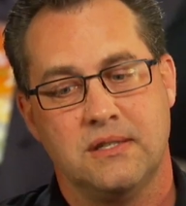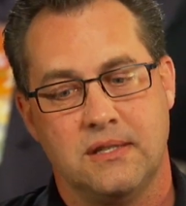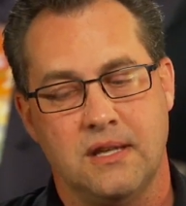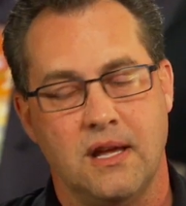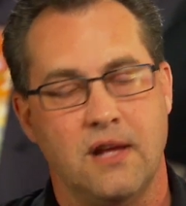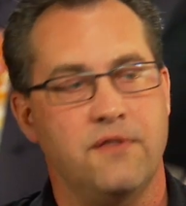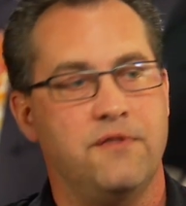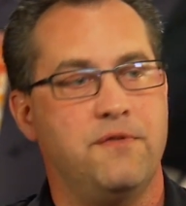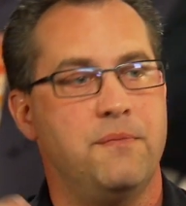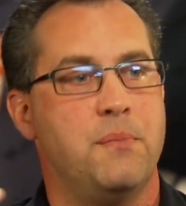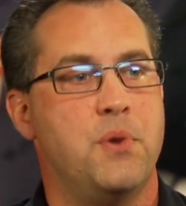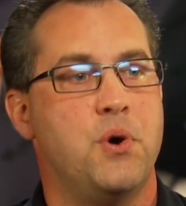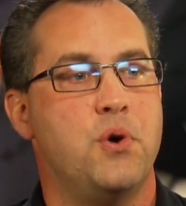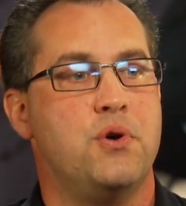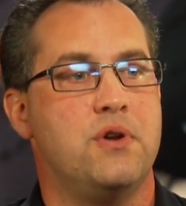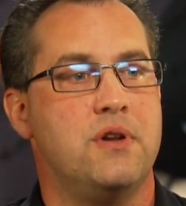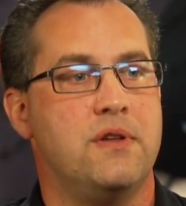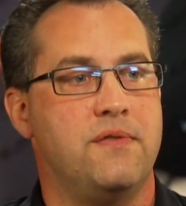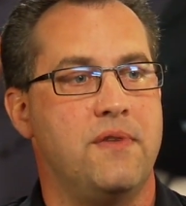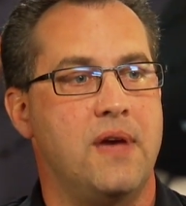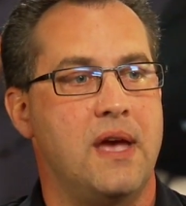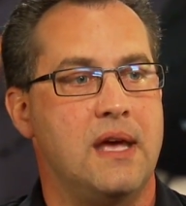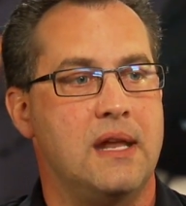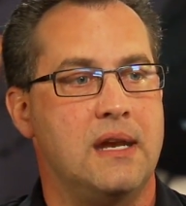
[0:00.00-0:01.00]
self
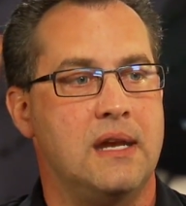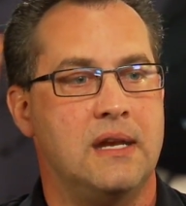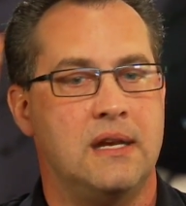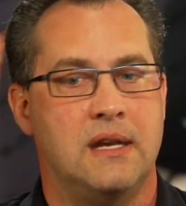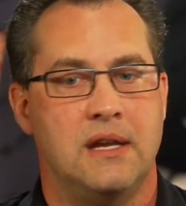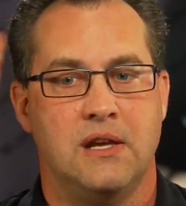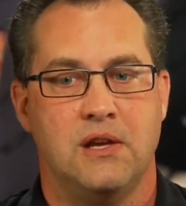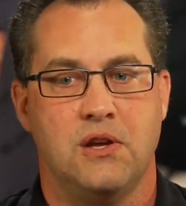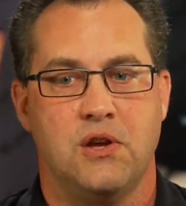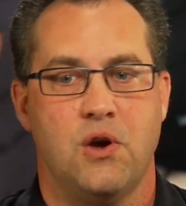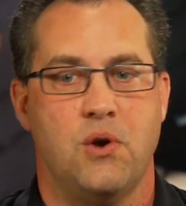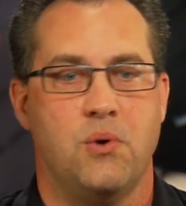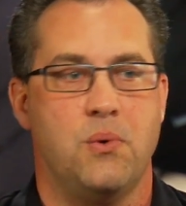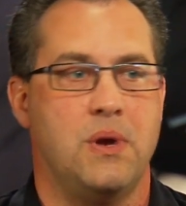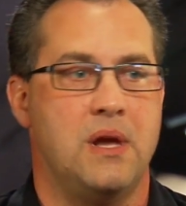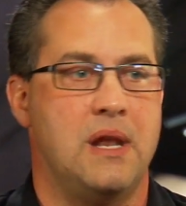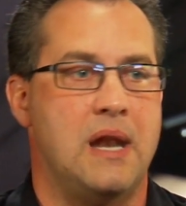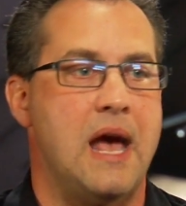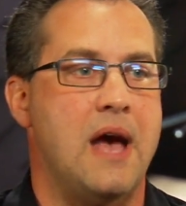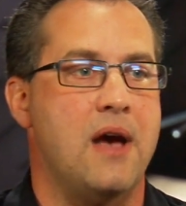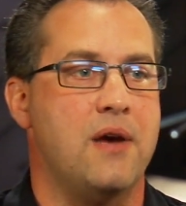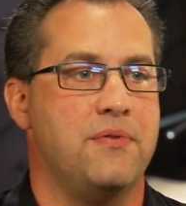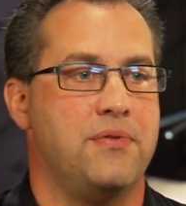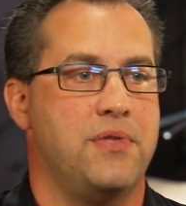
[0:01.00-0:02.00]
motivating and
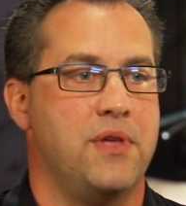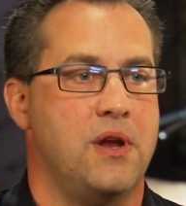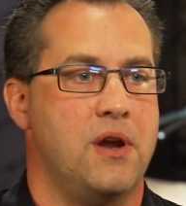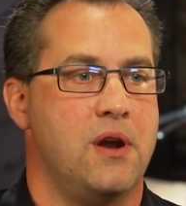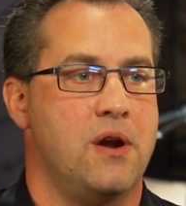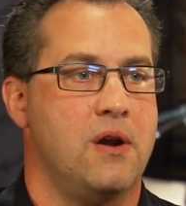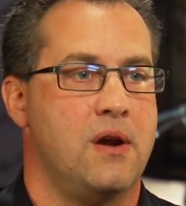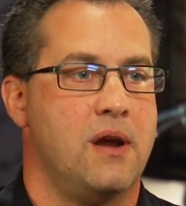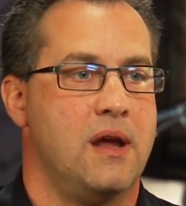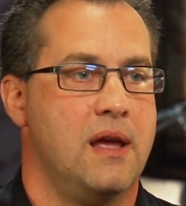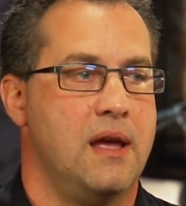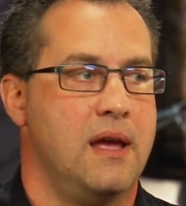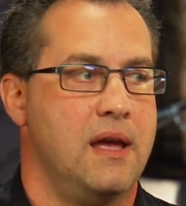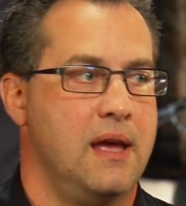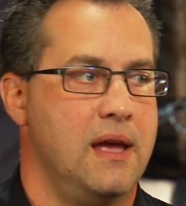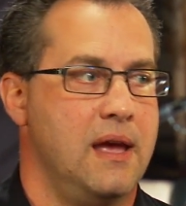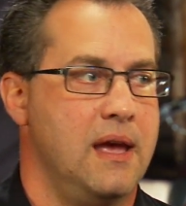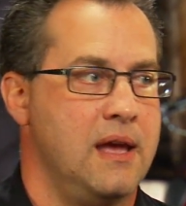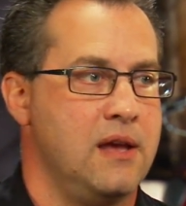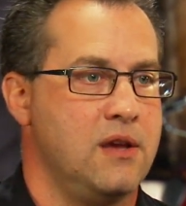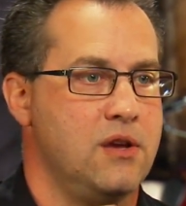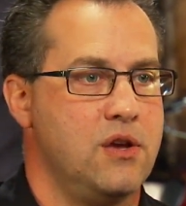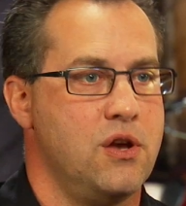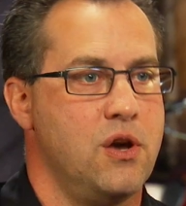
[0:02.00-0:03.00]
going out there
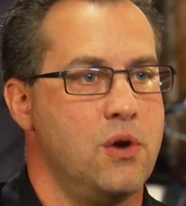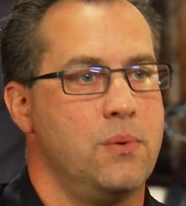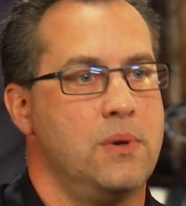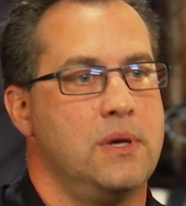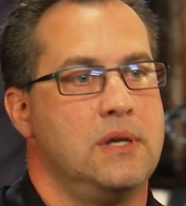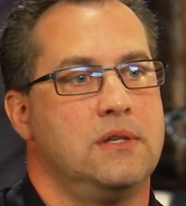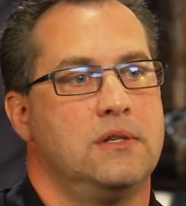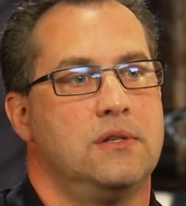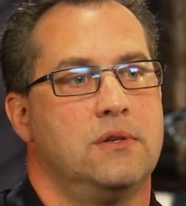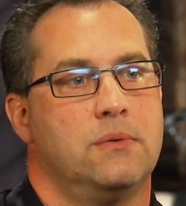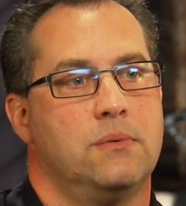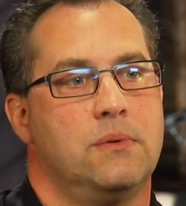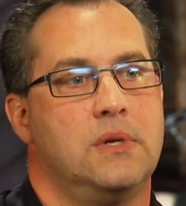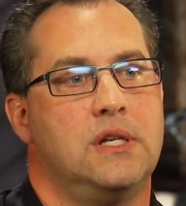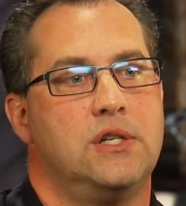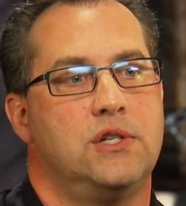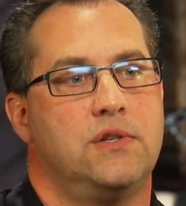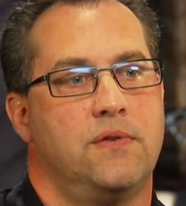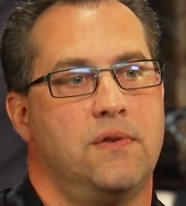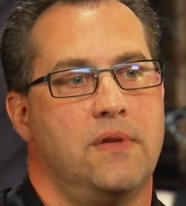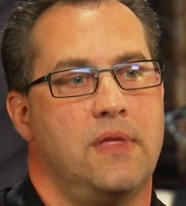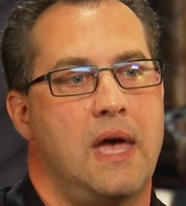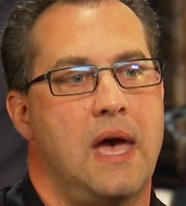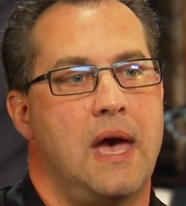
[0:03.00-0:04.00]
and going to
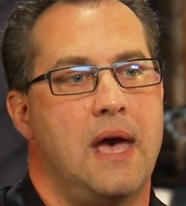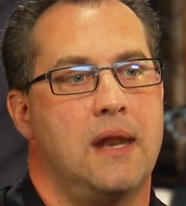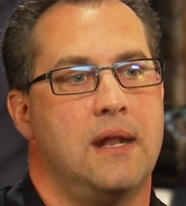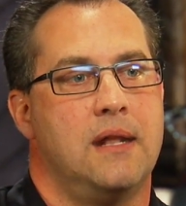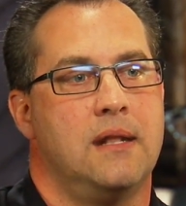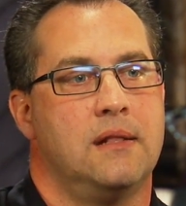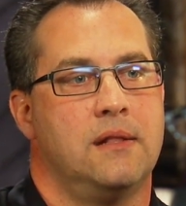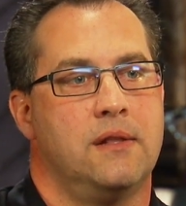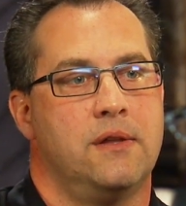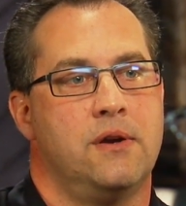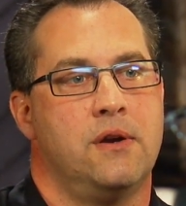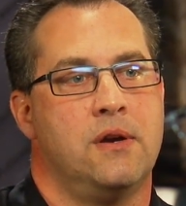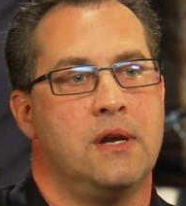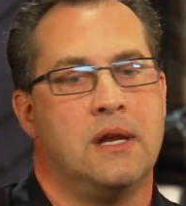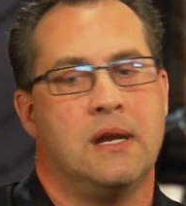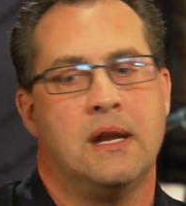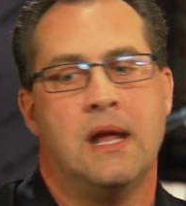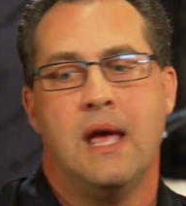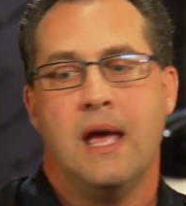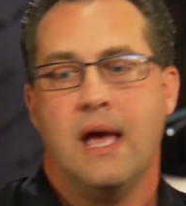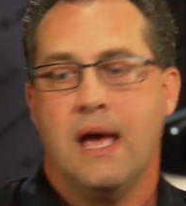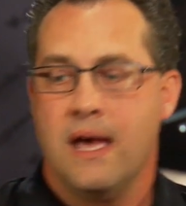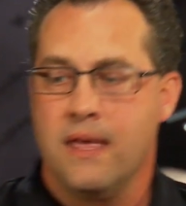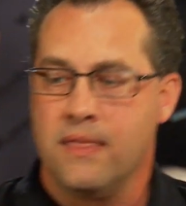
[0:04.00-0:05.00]
reach for that and
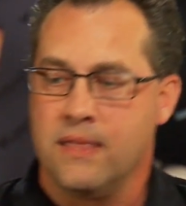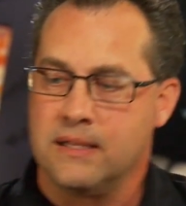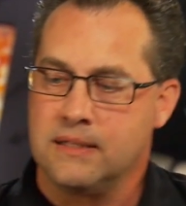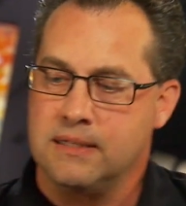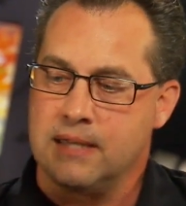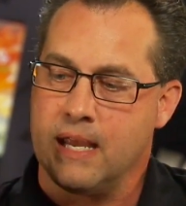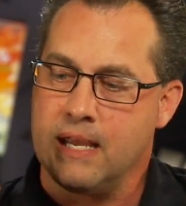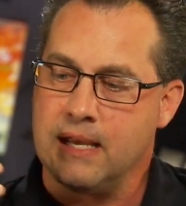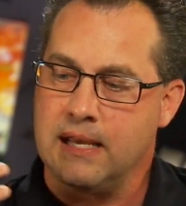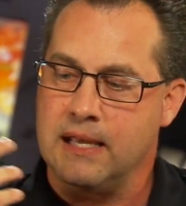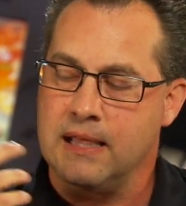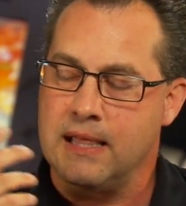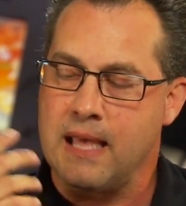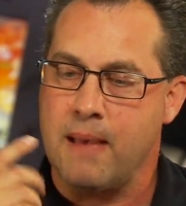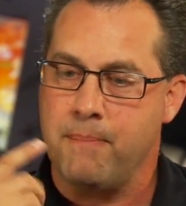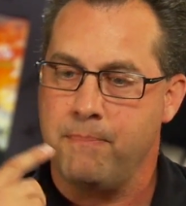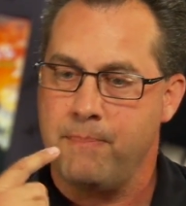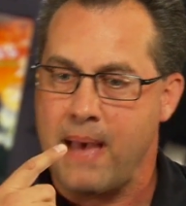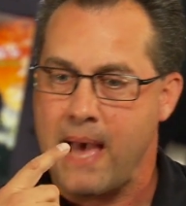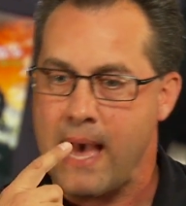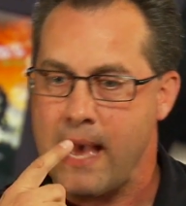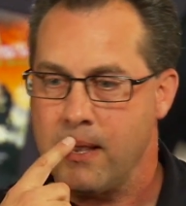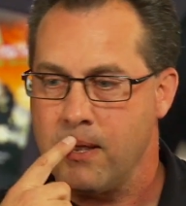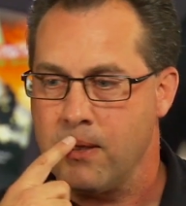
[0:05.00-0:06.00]
learning. And then taking
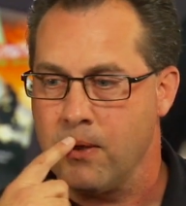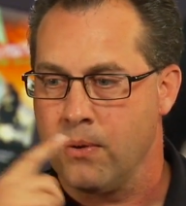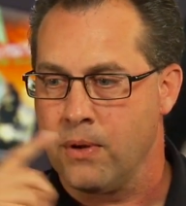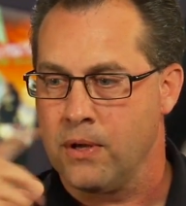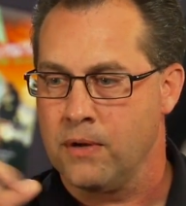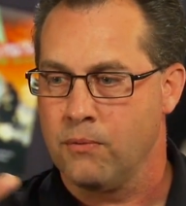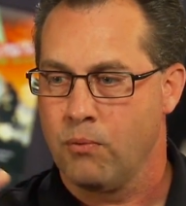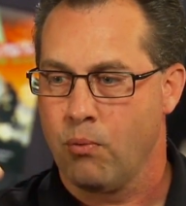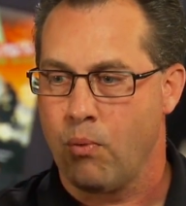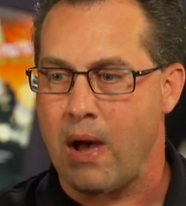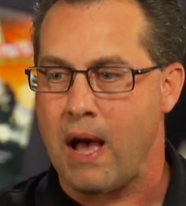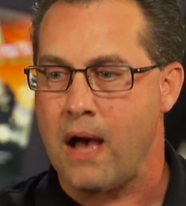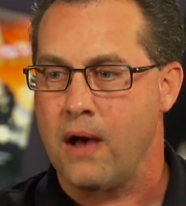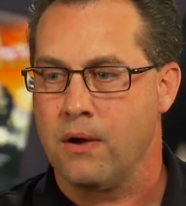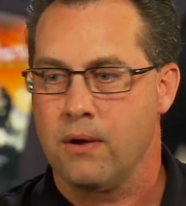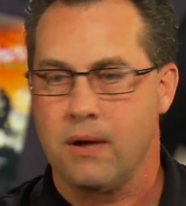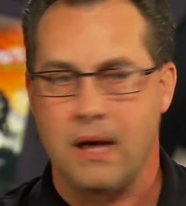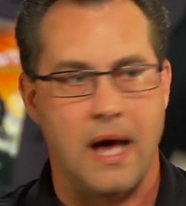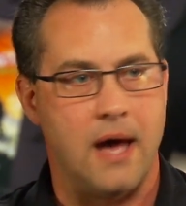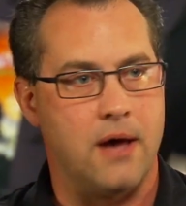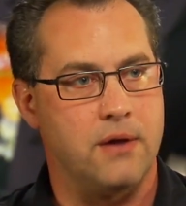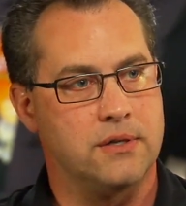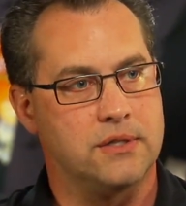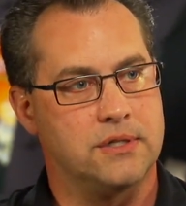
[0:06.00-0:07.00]
that back, going, wow,
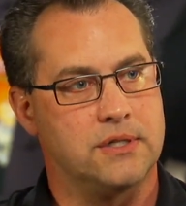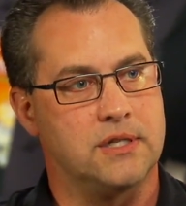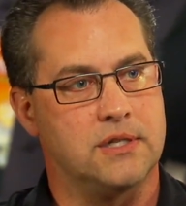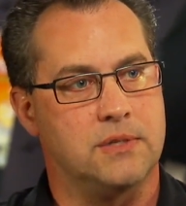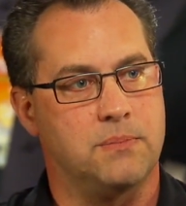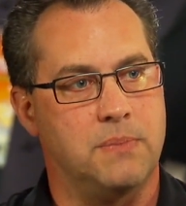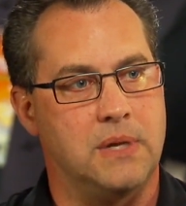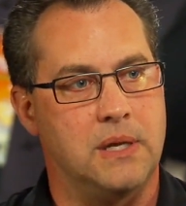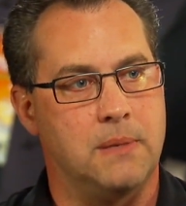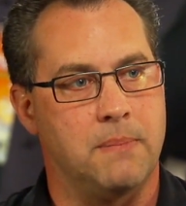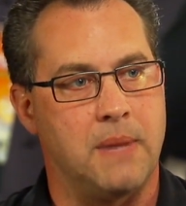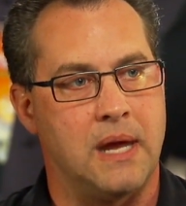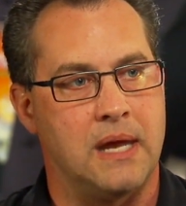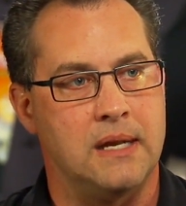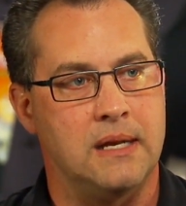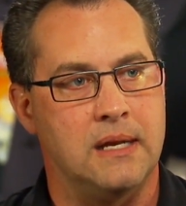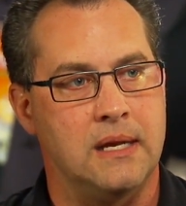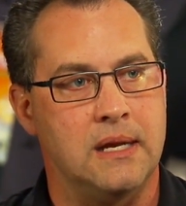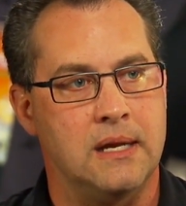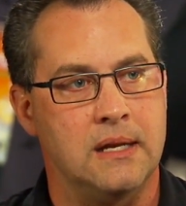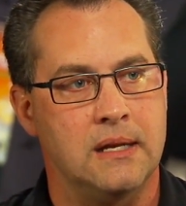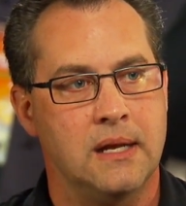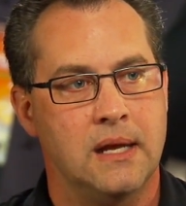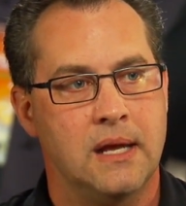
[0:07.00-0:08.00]
how does this meet my
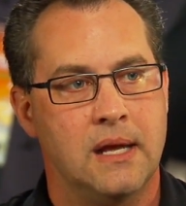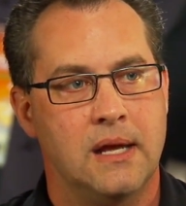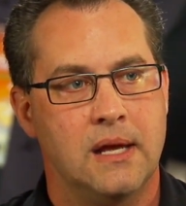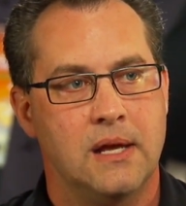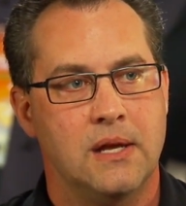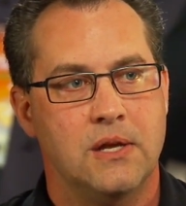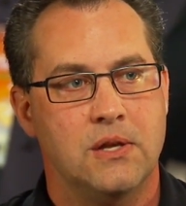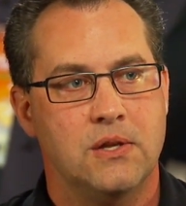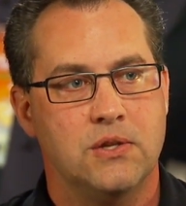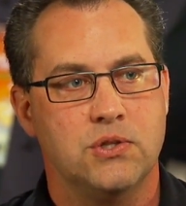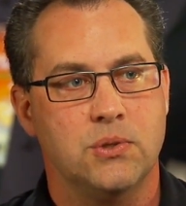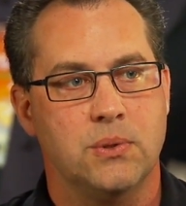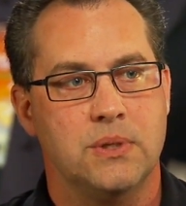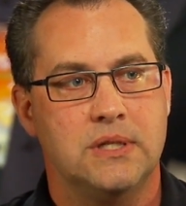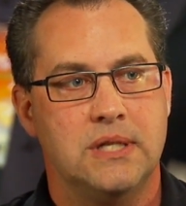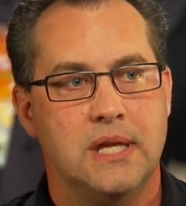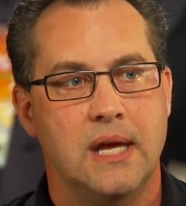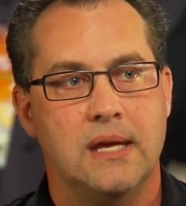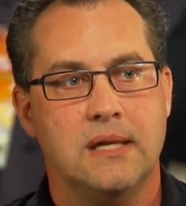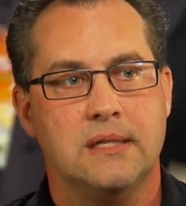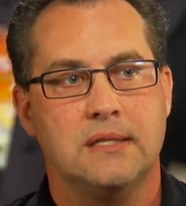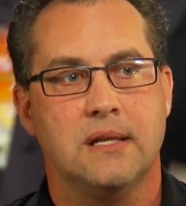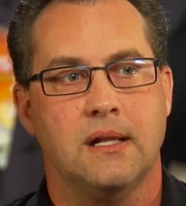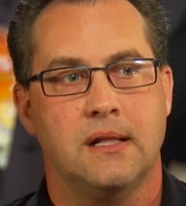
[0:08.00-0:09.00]
need? So it
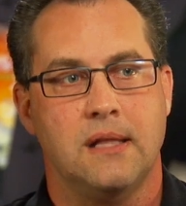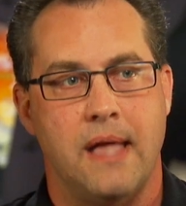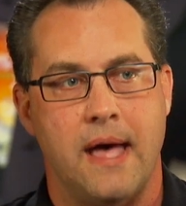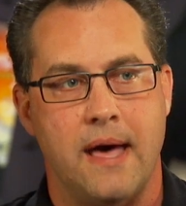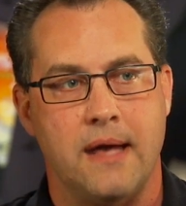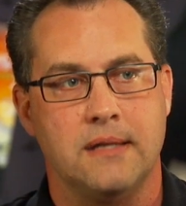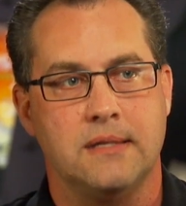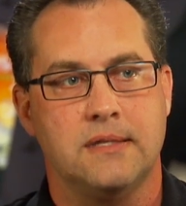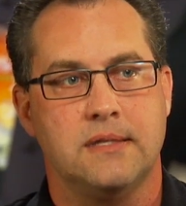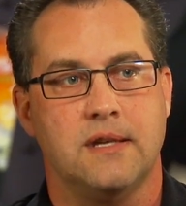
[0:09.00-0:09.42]
takes a lot of